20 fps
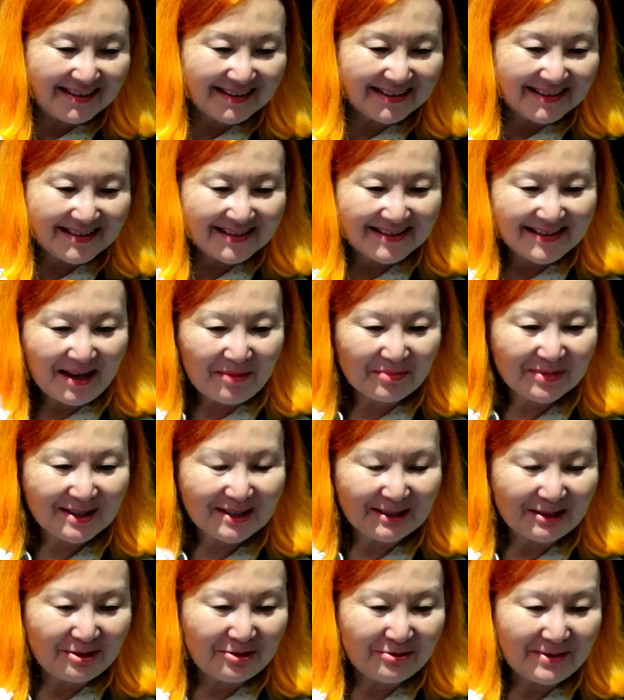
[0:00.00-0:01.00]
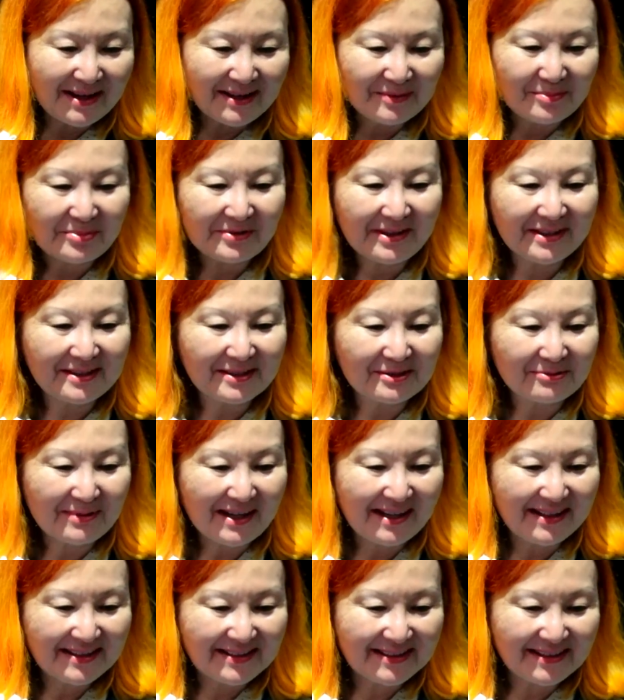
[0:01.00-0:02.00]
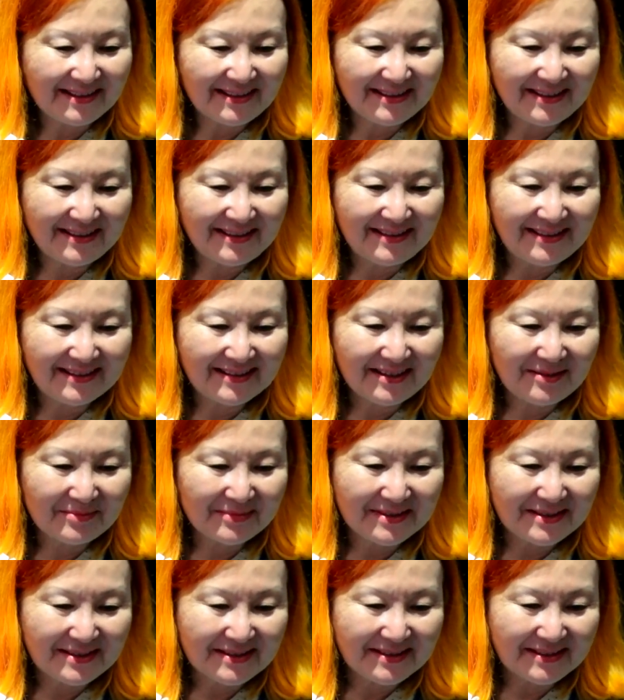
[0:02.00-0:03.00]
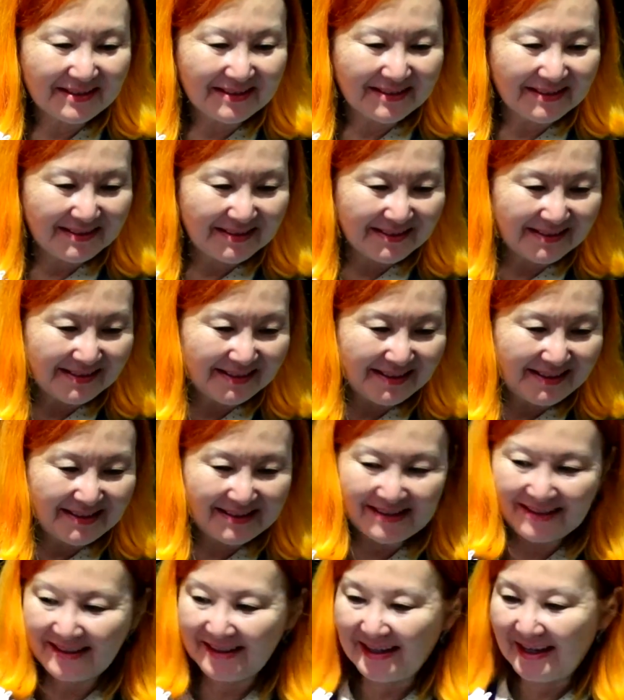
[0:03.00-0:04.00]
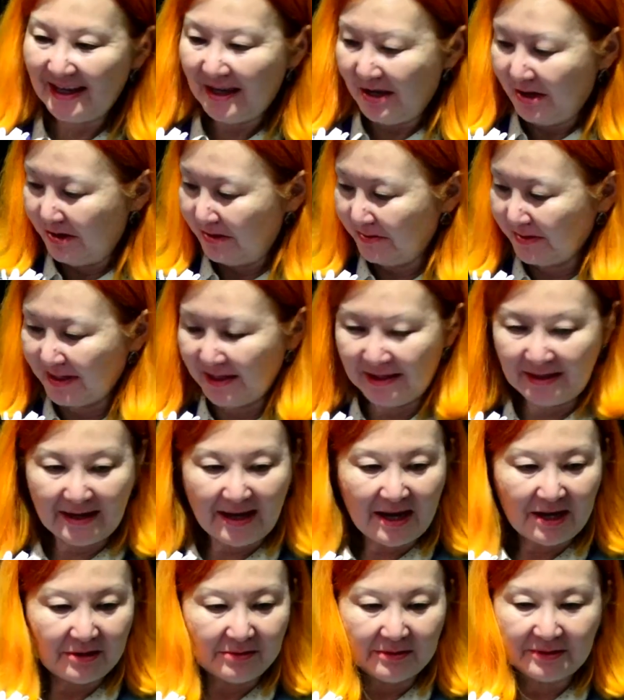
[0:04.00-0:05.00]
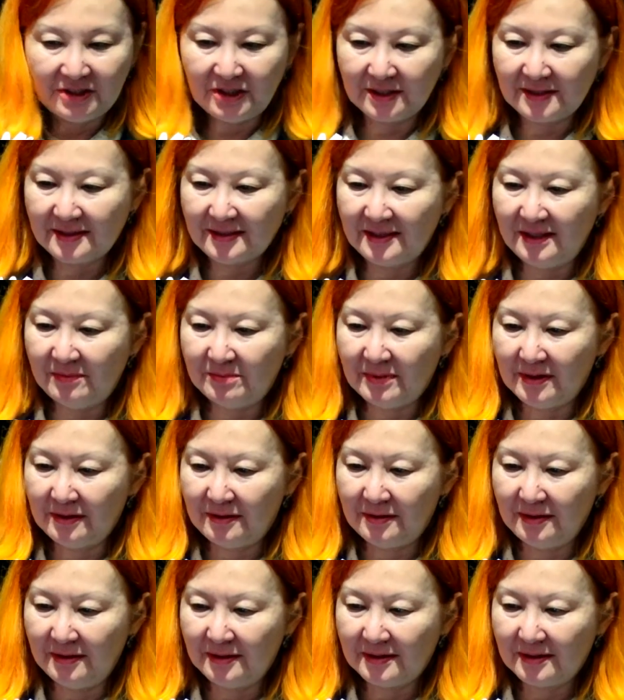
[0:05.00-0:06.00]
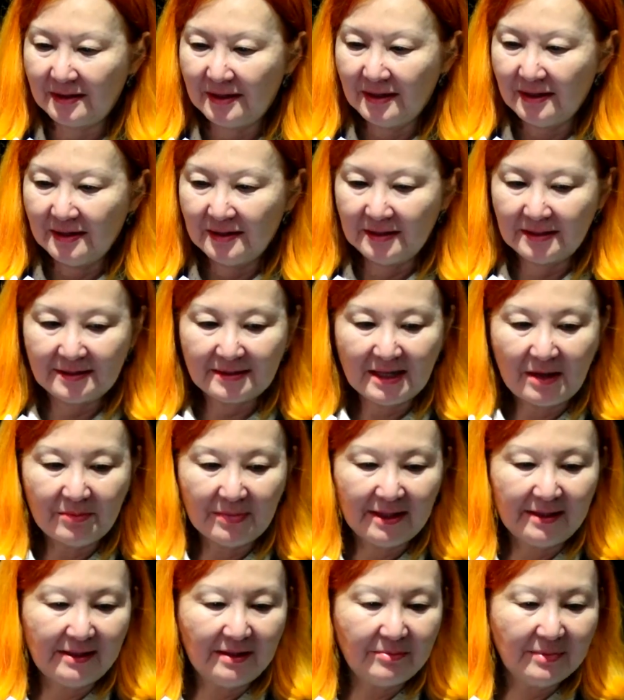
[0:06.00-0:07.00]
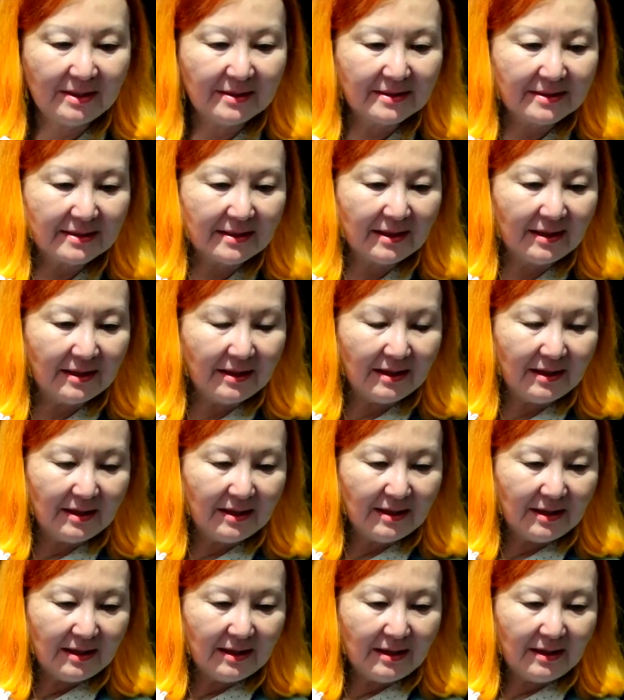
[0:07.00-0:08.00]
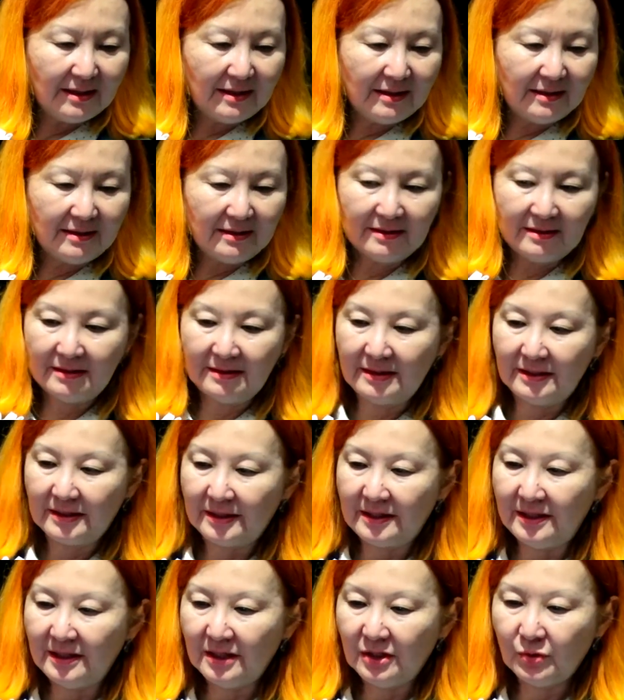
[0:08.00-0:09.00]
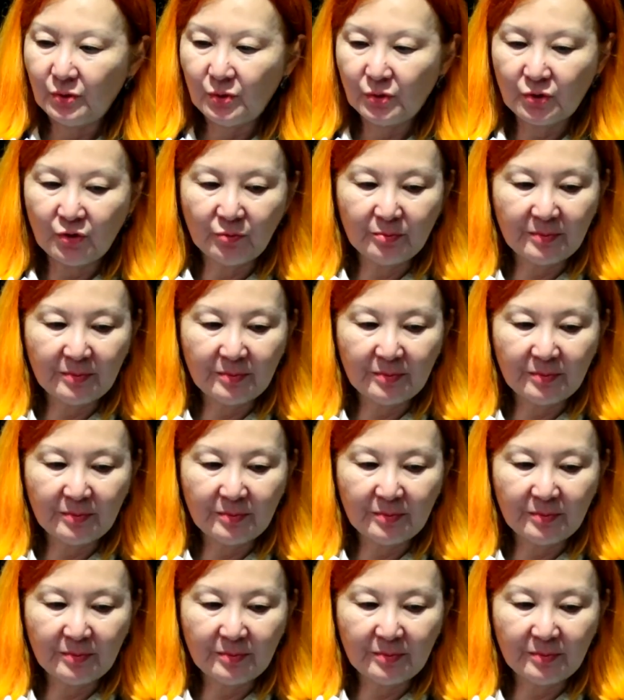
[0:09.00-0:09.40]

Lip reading: some slow and press twice and it comes later. Okay, I will just skip, I think, some elements. Here you